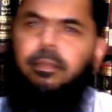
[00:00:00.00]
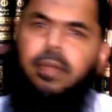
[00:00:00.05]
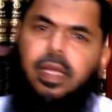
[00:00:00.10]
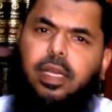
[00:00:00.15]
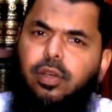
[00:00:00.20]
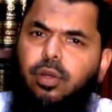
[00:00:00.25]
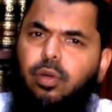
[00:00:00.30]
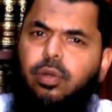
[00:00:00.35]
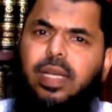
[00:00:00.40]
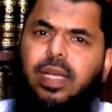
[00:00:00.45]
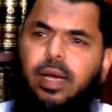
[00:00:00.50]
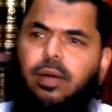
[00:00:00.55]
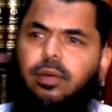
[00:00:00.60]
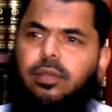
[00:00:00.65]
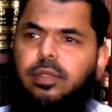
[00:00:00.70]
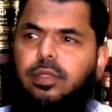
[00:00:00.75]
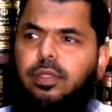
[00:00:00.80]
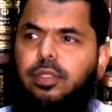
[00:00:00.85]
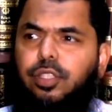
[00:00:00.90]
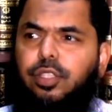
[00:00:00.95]
And no
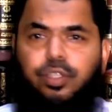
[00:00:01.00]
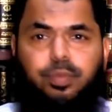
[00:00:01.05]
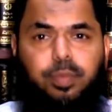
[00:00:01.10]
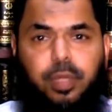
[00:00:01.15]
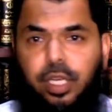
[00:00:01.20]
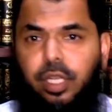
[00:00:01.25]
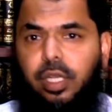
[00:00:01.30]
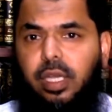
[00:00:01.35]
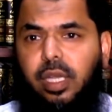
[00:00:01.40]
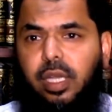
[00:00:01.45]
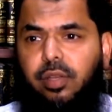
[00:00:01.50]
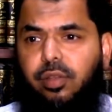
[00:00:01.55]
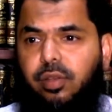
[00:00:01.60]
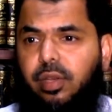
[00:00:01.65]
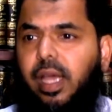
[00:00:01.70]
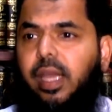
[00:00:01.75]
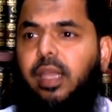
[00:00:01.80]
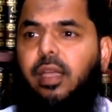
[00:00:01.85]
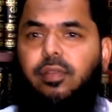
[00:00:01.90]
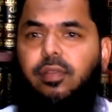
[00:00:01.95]
doubt, the splitting and
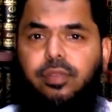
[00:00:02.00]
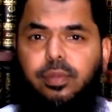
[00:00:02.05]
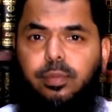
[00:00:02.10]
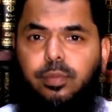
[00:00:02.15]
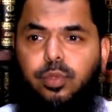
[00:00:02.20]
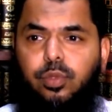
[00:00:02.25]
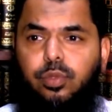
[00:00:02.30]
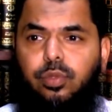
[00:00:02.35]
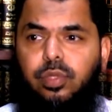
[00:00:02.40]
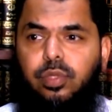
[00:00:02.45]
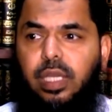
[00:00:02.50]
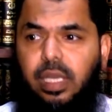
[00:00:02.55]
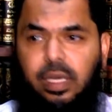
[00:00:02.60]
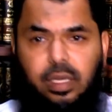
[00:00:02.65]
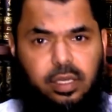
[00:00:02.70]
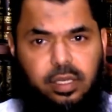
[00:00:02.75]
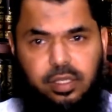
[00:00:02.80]
uniting of the moon in a,